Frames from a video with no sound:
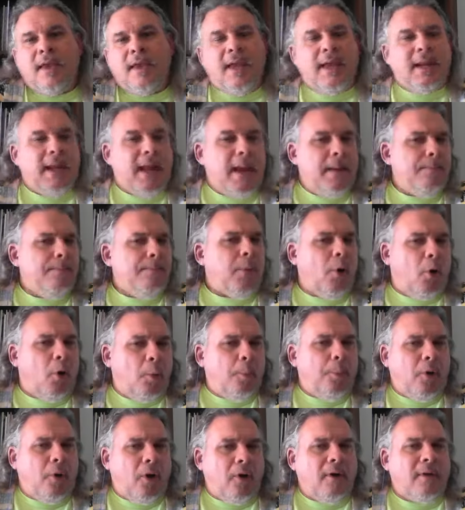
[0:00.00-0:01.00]
And again,
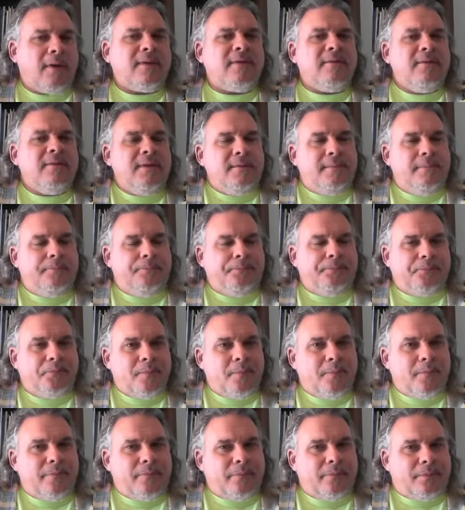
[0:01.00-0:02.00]
ballpark,
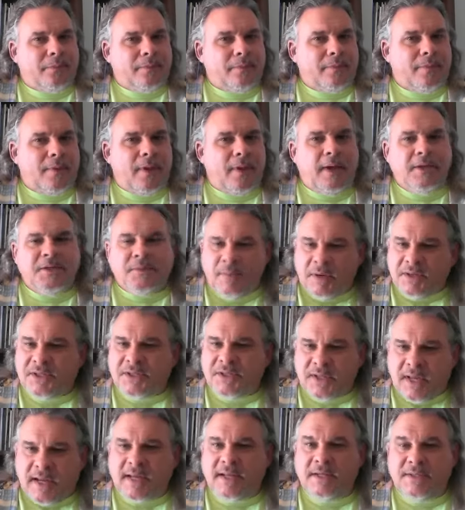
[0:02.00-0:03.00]
as much
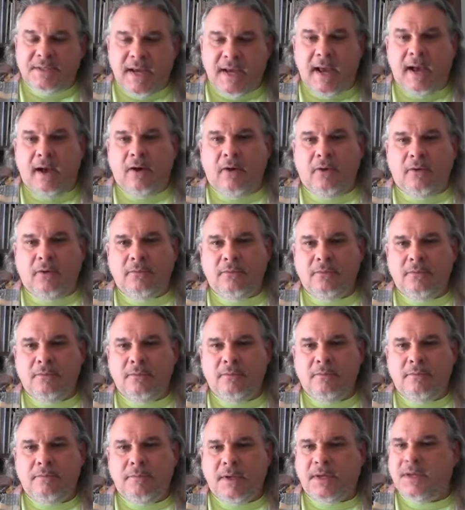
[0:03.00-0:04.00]
as I can tell,
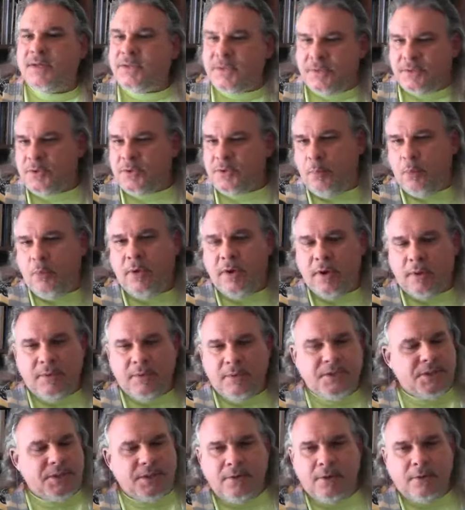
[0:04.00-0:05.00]
because there's a point at
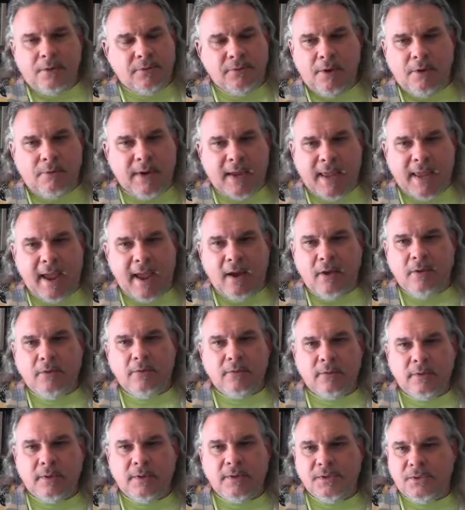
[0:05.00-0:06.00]
which you don't know to
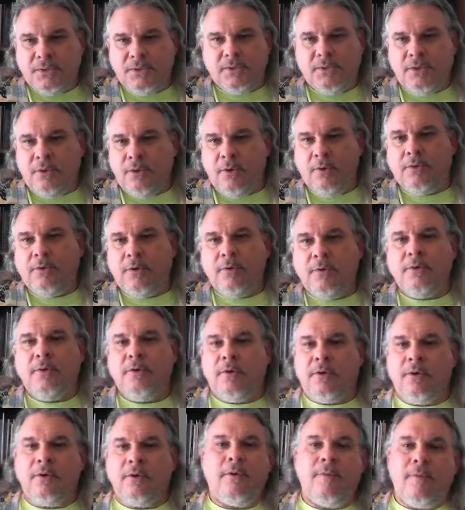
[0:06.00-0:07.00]
count, because you don't know
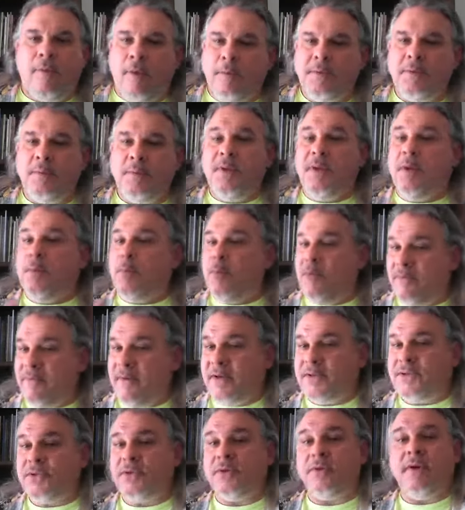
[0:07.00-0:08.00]
you're going to grow up to be a
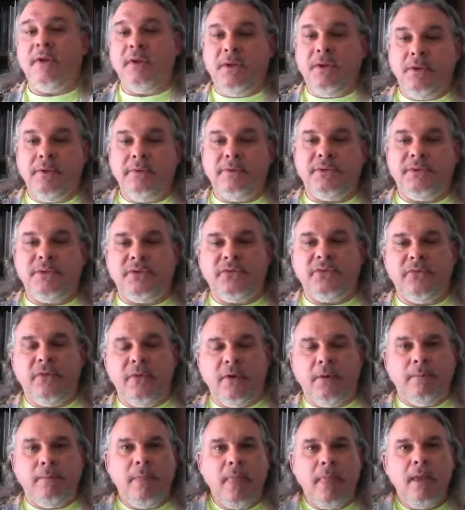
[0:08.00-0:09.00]
professor and use this
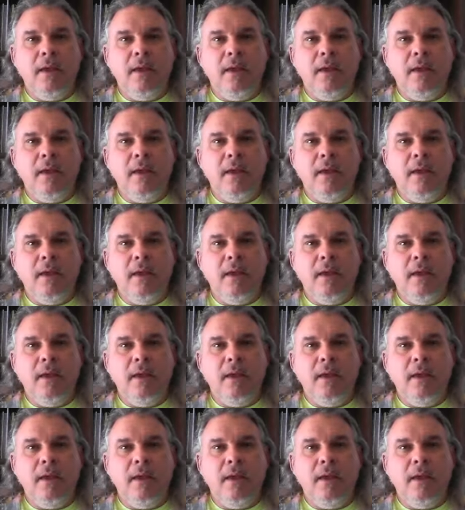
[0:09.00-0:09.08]
film.